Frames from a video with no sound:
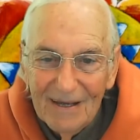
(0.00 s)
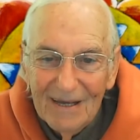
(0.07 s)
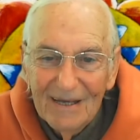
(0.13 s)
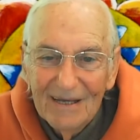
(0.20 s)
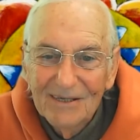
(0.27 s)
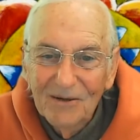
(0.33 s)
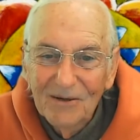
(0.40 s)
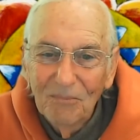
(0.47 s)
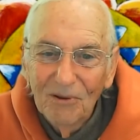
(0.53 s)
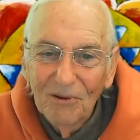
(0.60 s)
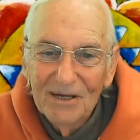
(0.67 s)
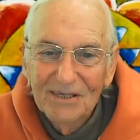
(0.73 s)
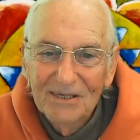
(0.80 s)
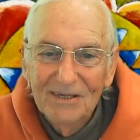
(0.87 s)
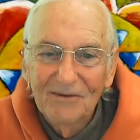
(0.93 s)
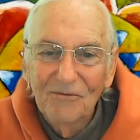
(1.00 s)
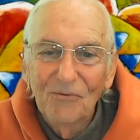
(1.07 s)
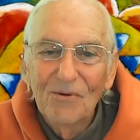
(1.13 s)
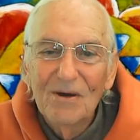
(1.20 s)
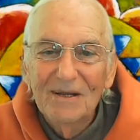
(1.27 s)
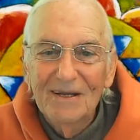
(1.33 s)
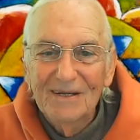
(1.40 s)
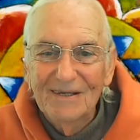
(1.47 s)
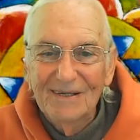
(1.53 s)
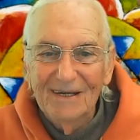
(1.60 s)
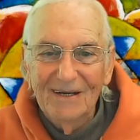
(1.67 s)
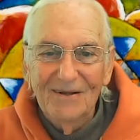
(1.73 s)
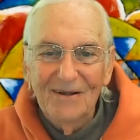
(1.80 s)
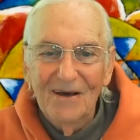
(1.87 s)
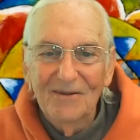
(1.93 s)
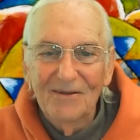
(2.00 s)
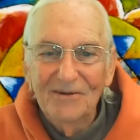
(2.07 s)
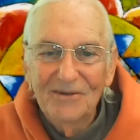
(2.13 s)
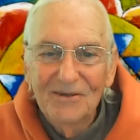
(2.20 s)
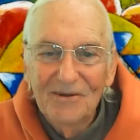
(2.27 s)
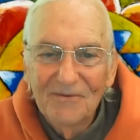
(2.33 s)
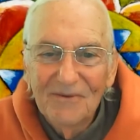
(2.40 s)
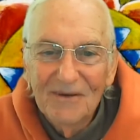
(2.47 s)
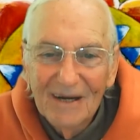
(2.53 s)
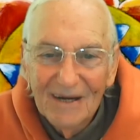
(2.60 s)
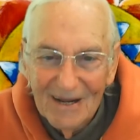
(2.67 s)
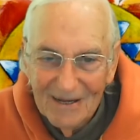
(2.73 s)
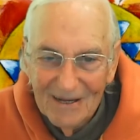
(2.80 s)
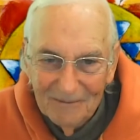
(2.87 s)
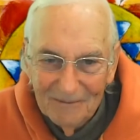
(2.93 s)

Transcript: is a bliss of witnessing another's divinity.